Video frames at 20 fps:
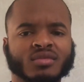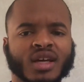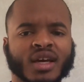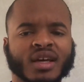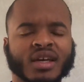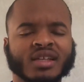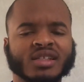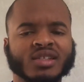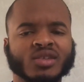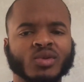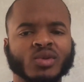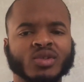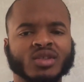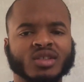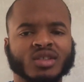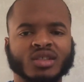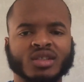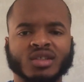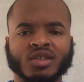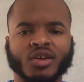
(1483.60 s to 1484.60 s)
I guess it
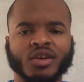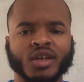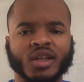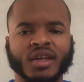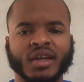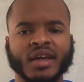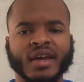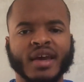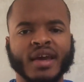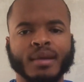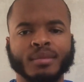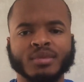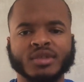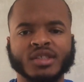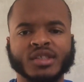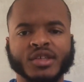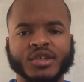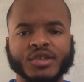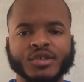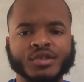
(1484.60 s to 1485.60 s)
was just early game
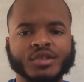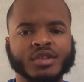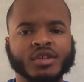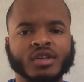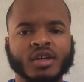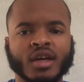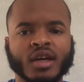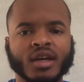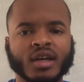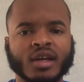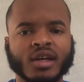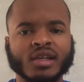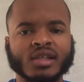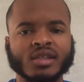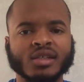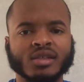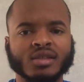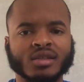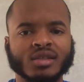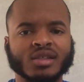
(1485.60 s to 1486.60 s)
jitters, I
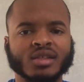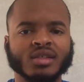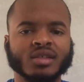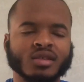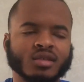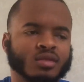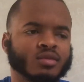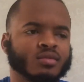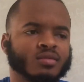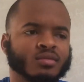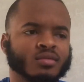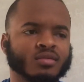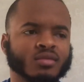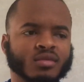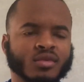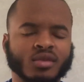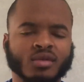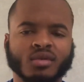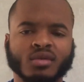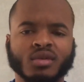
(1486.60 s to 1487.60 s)
guess, since
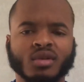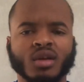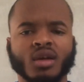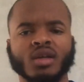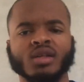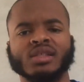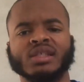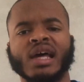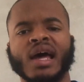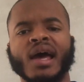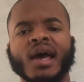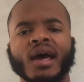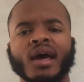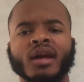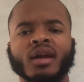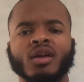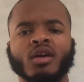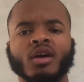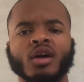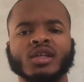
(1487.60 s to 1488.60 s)

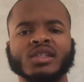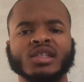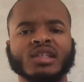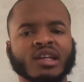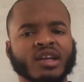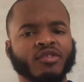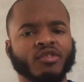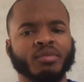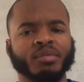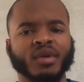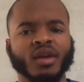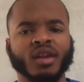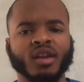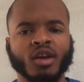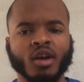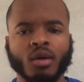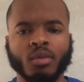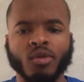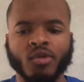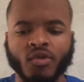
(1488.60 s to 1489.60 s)
Zion and RJ never been
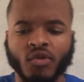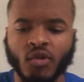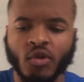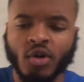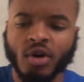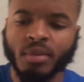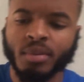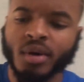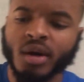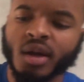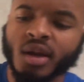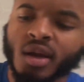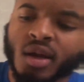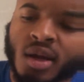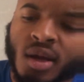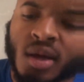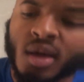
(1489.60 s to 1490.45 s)
there before, but